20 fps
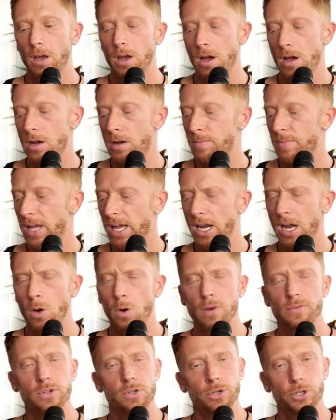And
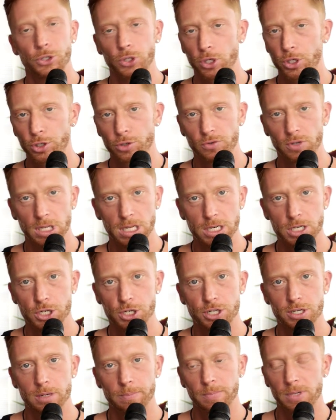however you structure a
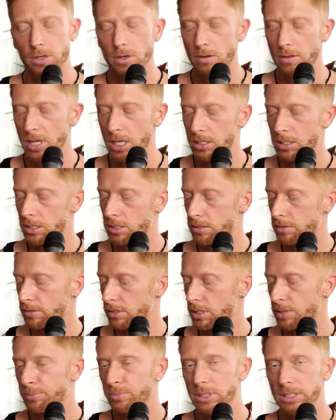relationship, that's
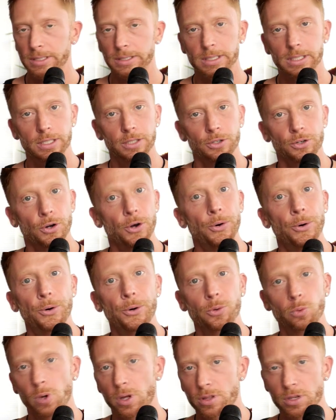completely your
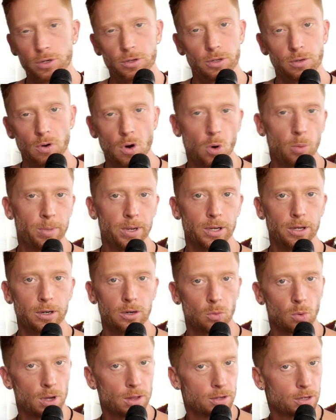own, whether you do open or
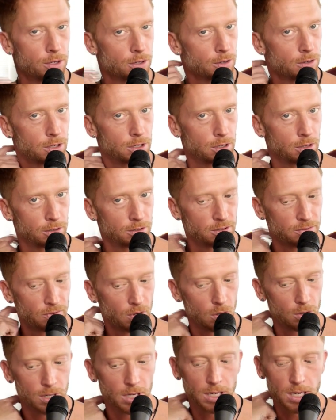whether you're
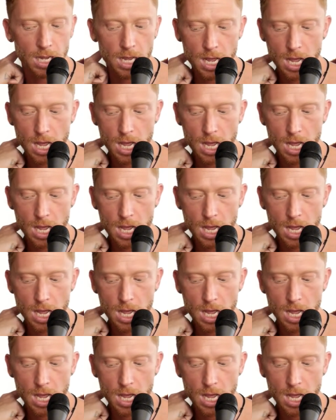devoted.